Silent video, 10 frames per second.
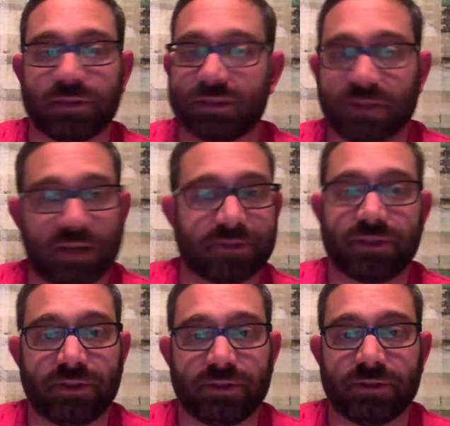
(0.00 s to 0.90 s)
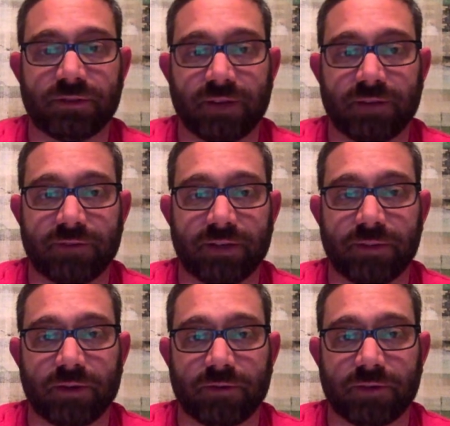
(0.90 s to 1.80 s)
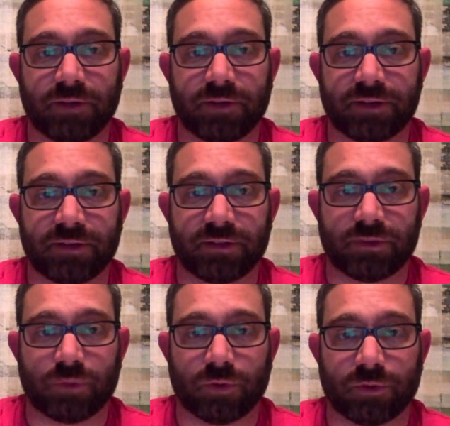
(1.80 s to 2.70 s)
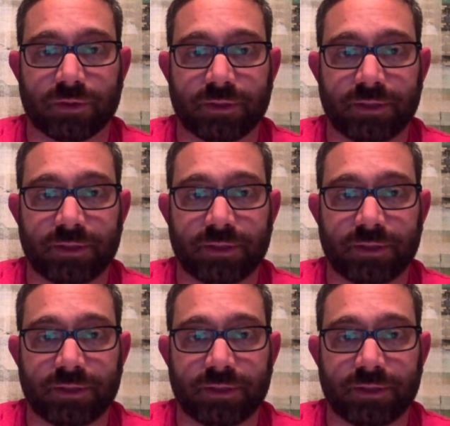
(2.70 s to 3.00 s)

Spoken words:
does not secure divine freedom and offering grace in this world.